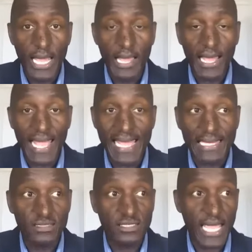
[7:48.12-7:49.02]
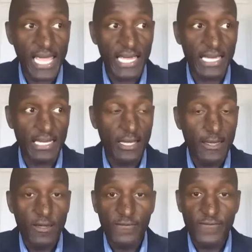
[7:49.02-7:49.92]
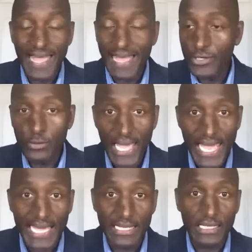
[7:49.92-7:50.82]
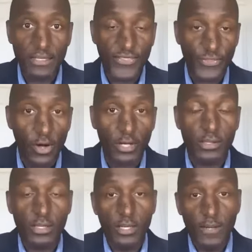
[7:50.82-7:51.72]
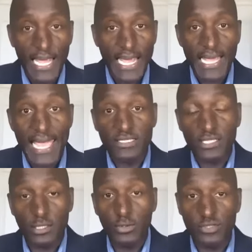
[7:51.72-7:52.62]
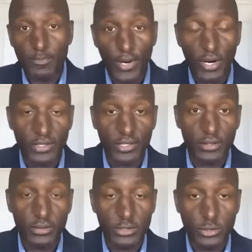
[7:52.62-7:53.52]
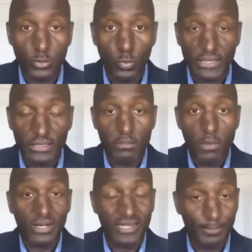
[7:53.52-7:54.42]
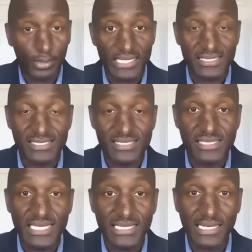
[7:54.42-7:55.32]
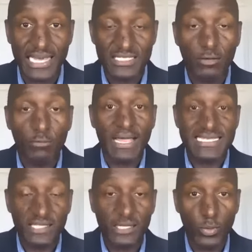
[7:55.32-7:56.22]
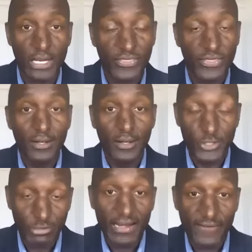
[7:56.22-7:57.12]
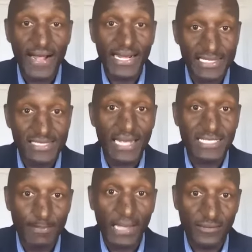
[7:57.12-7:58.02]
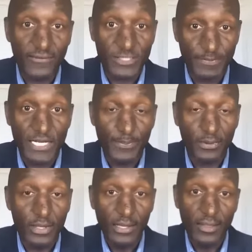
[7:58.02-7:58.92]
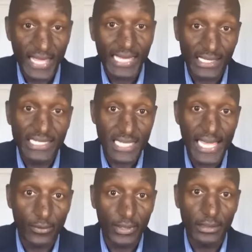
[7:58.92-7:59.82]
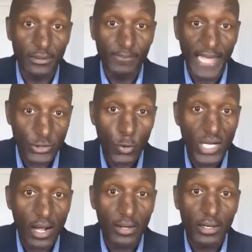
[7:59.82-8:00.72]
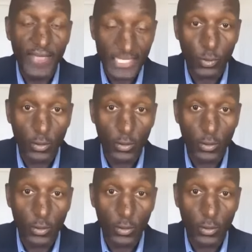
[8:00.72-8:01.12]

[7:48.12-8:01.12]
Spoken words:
as a value-added thought and execution partner to what the marketplace is seeking as they're wrestling with trying to find insights about diverse people that lead to equity. That's who we are. That's what we